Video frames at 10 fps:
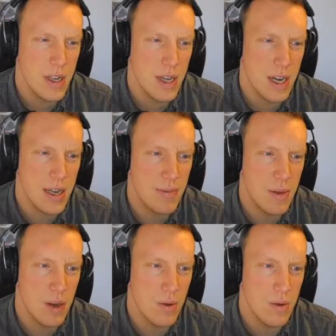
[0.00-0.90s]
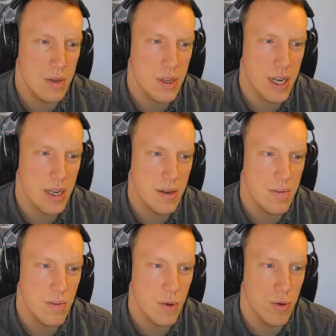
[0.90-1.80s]
I like my old jacket
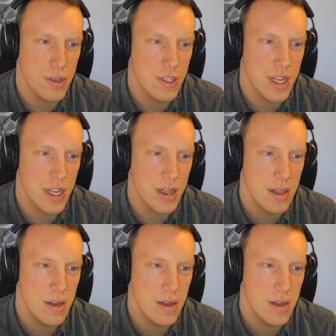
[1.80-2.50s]
more still.